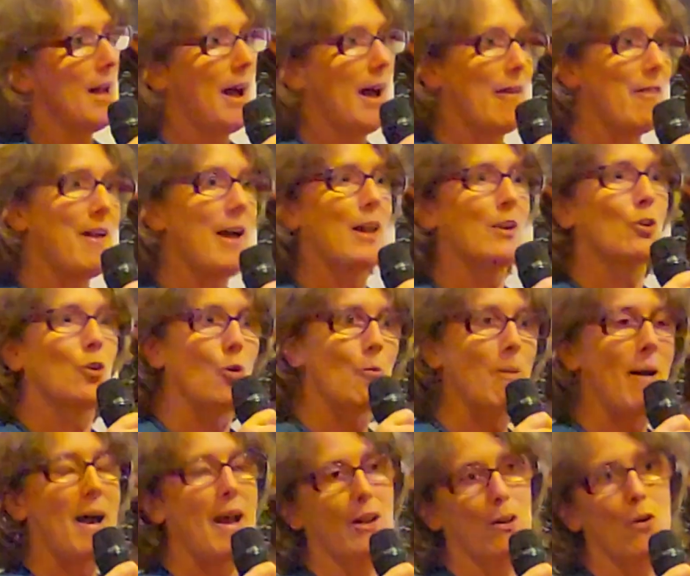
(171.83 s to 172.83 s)
and then go
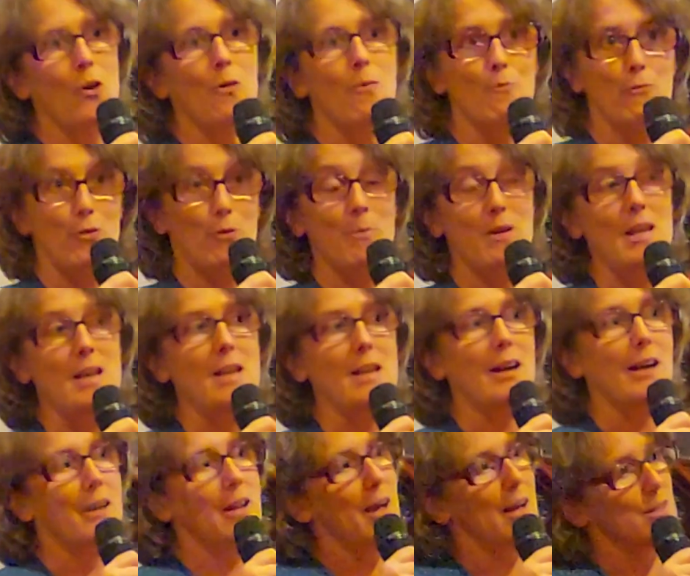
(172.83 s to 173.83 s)
back home for me
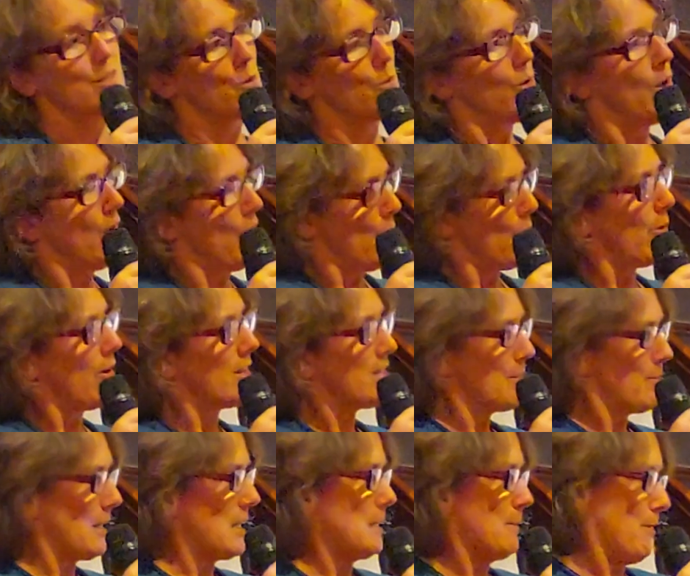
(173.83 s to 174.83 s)
and ask, what does
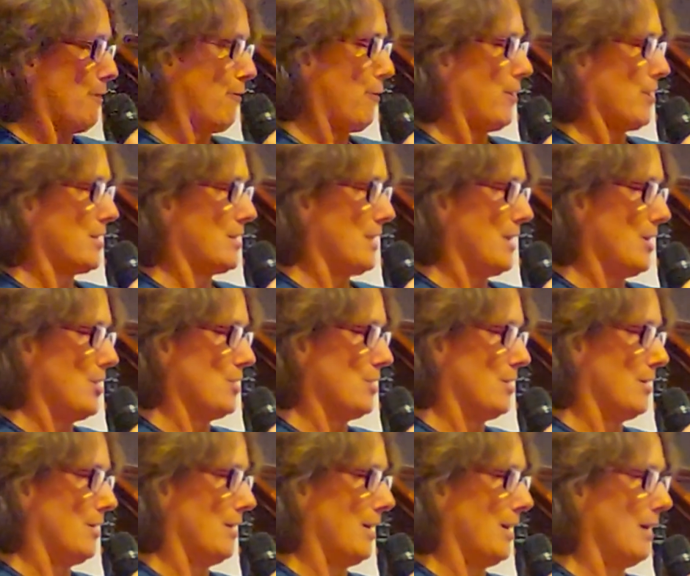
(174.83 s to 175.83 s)
it mean to be First
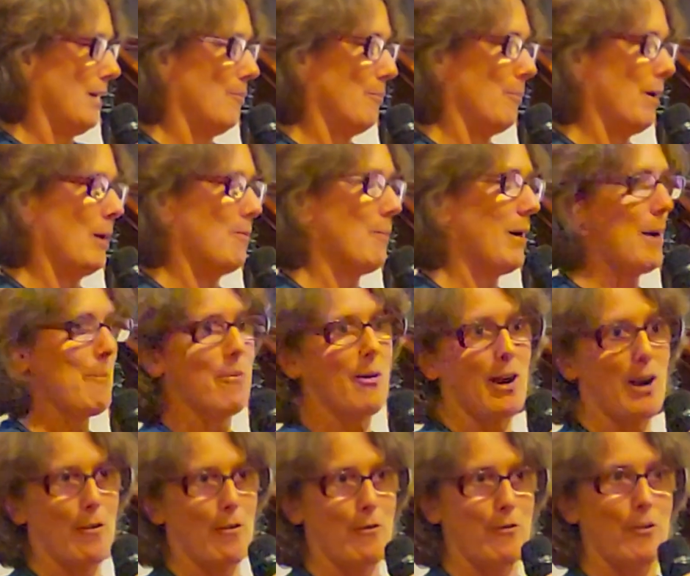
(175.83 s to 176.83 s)
Nation in my
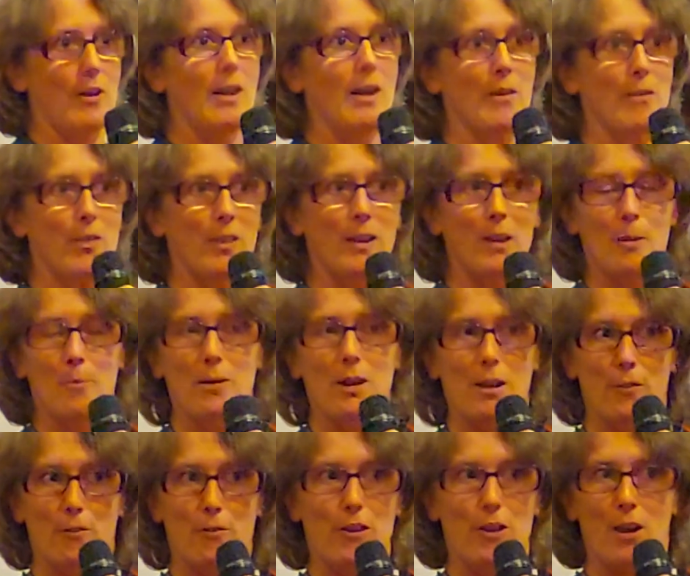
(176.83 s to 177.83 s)
part of a little bit
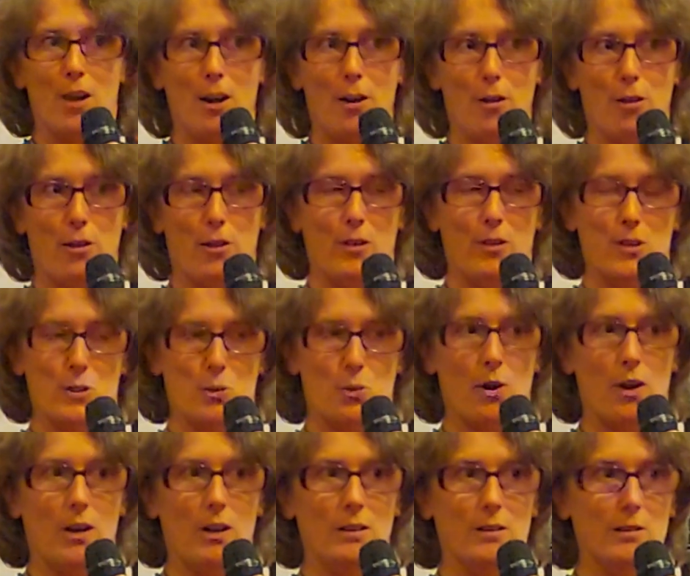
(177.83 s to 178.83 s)
of the earth in this
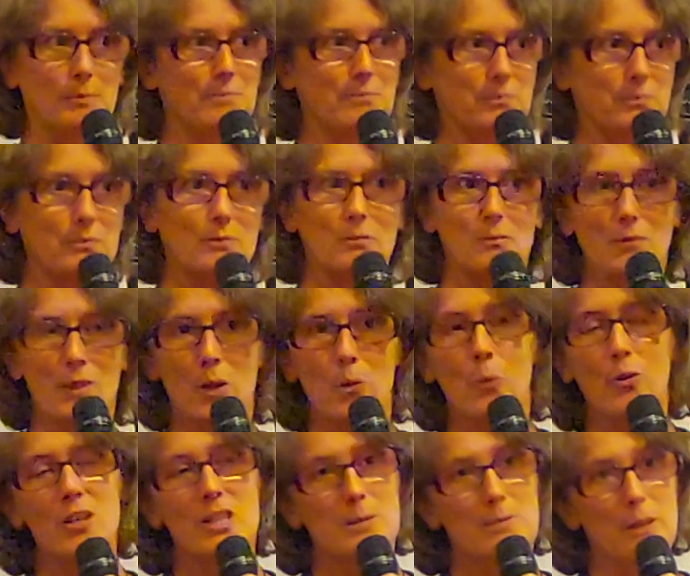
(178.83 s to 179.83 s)
world?
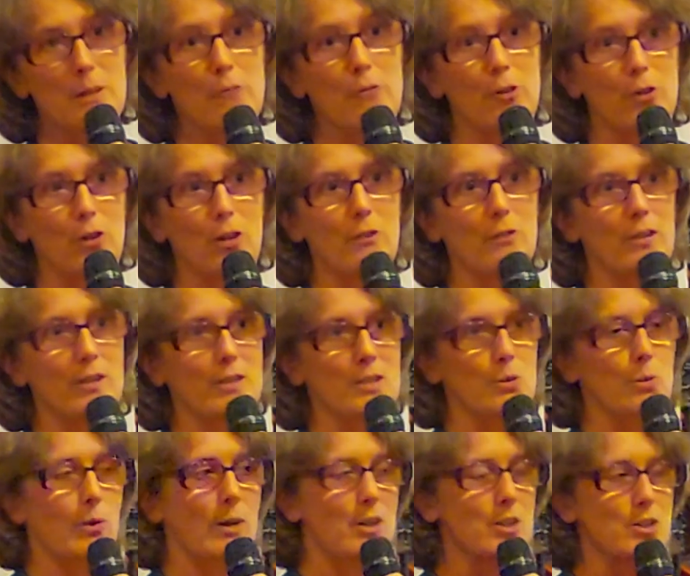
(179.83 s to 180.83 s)
What does it mean for all of us?
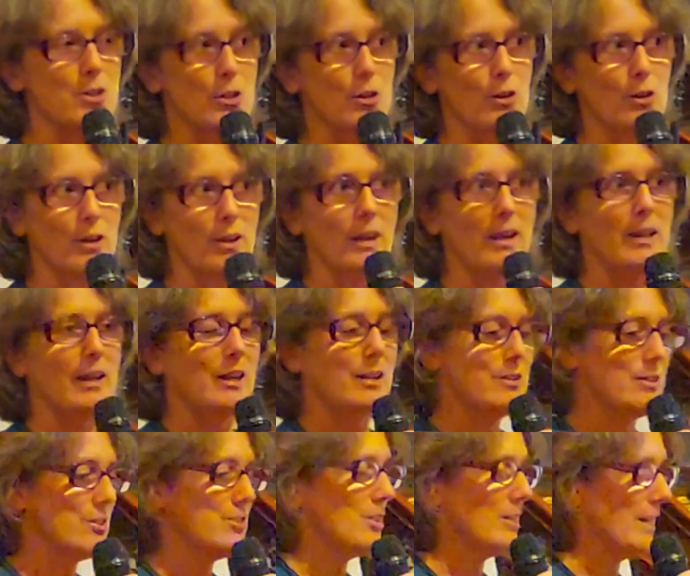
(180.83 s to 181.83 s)
Where's your
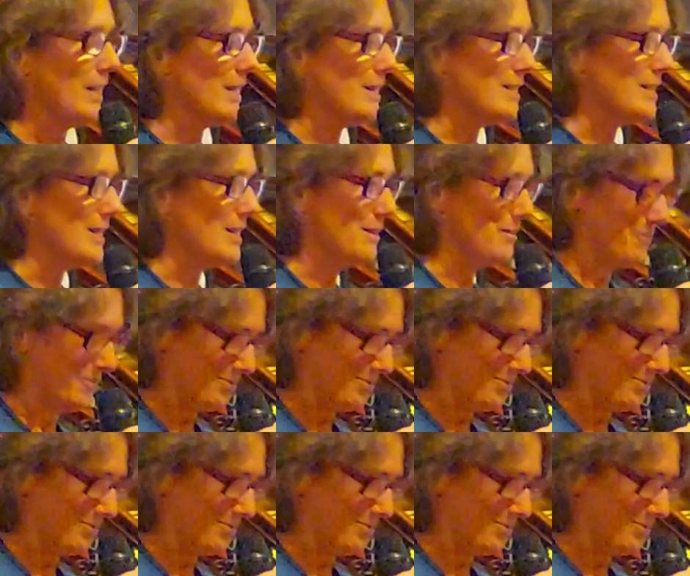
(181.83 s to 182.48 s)
indigeneity?